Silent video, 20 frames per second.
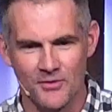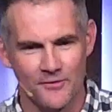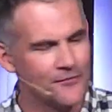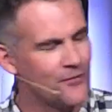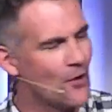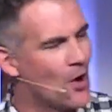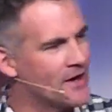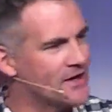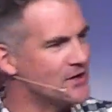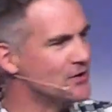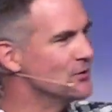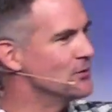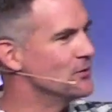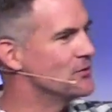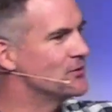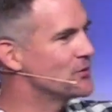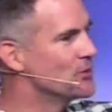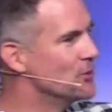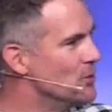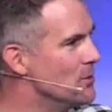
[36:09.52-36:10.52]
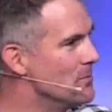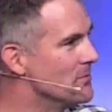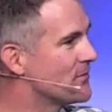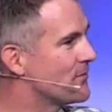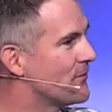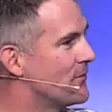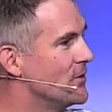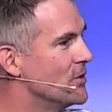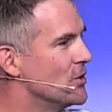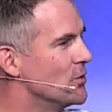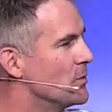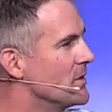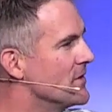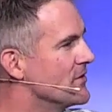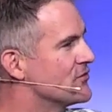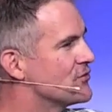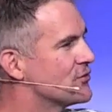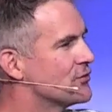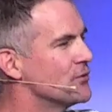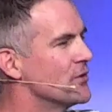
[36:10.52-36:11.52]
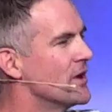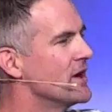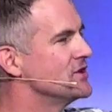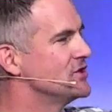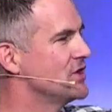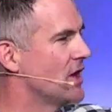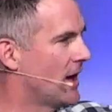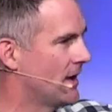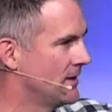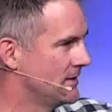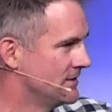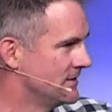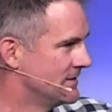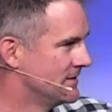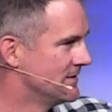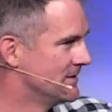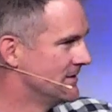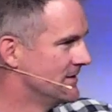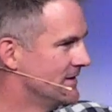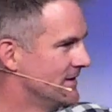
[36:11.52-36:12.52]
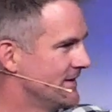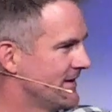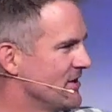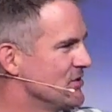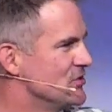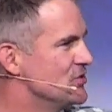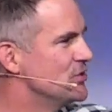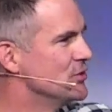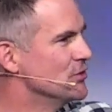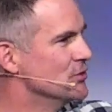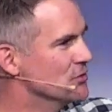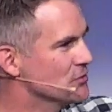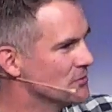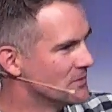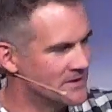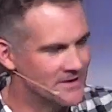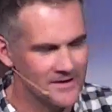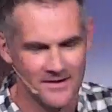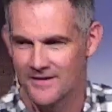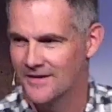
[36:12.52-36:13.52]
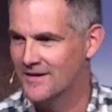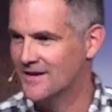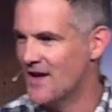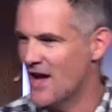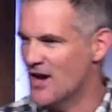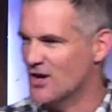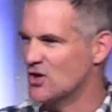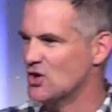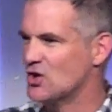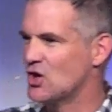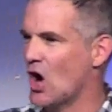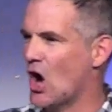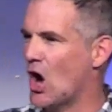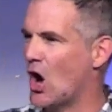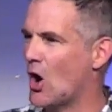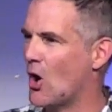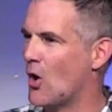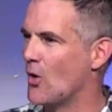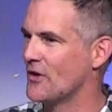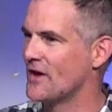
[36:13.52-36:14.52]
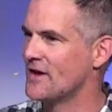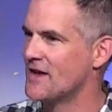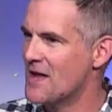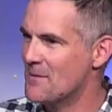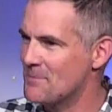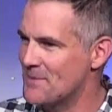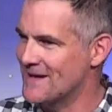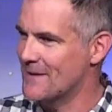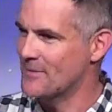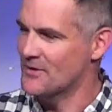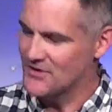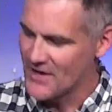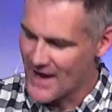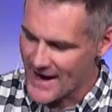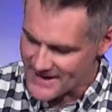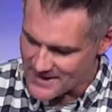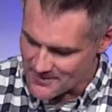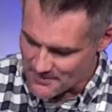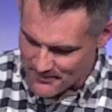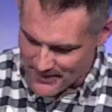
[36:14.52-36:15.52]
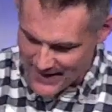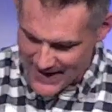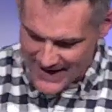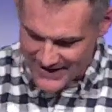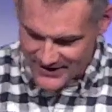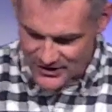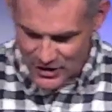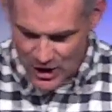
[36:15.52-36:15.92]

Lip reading: and finding new tombs filled with treasure and jewelry and gold and being able to take it back, you